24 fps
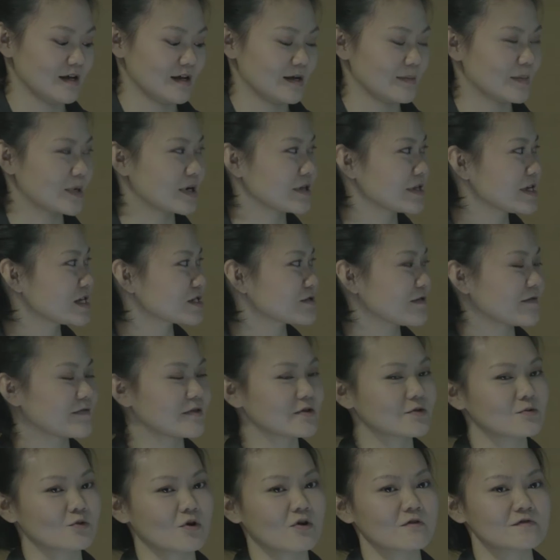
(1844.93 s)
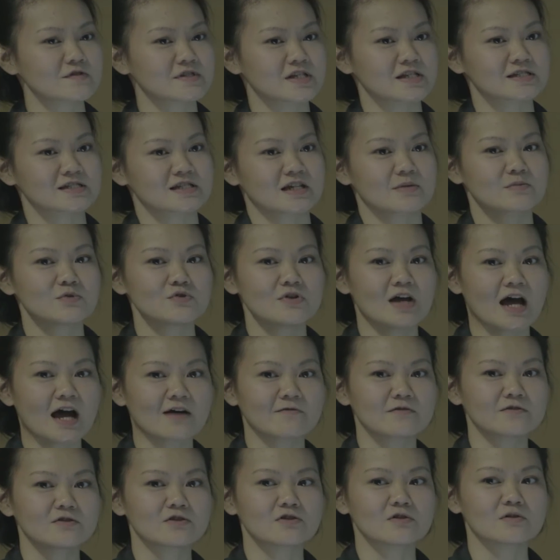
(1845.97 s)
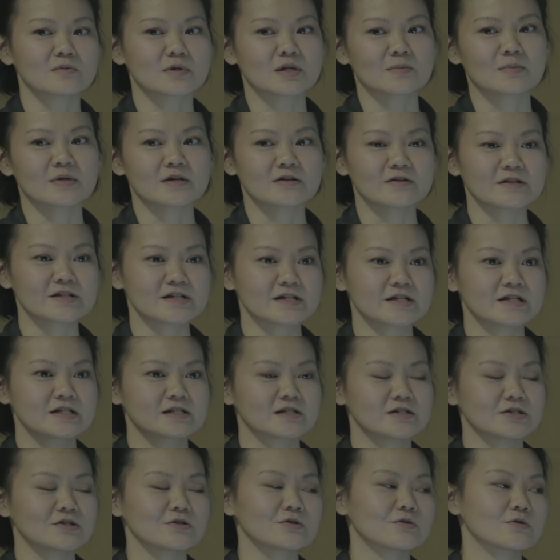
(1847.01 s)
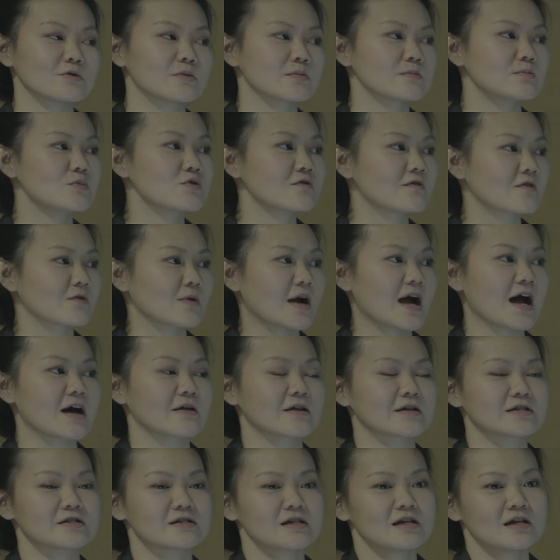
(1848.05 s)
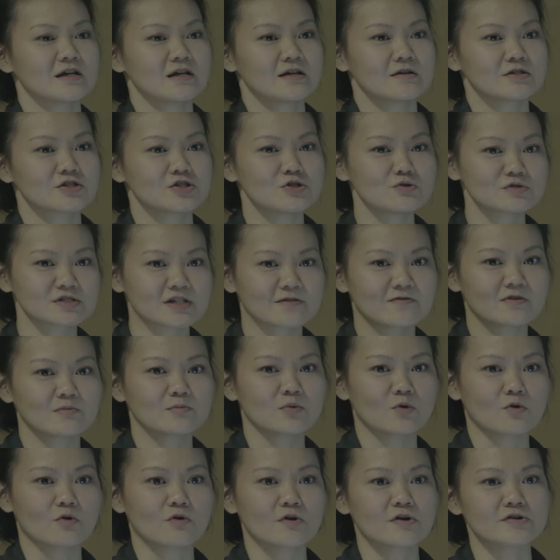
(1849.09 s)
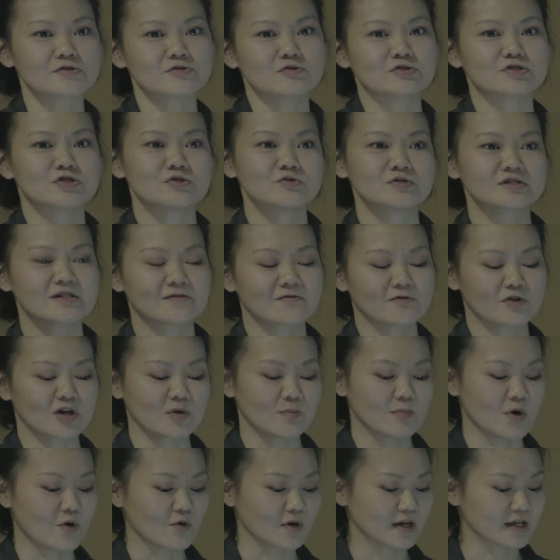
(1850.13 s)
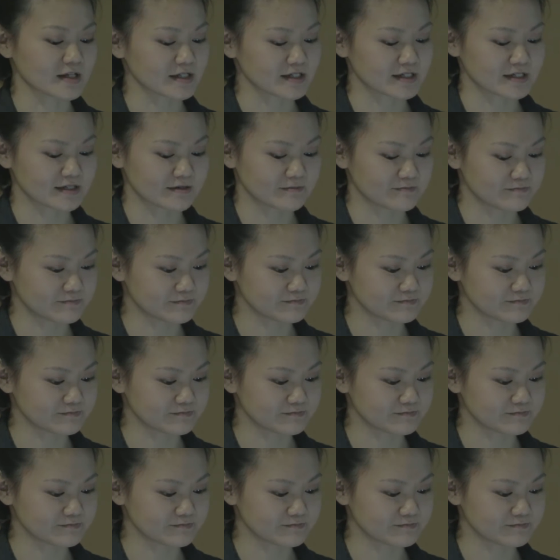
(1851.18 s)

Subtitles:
But at least with the Grove system, you have a little bit of ability to move around and choose different boards or choose different components.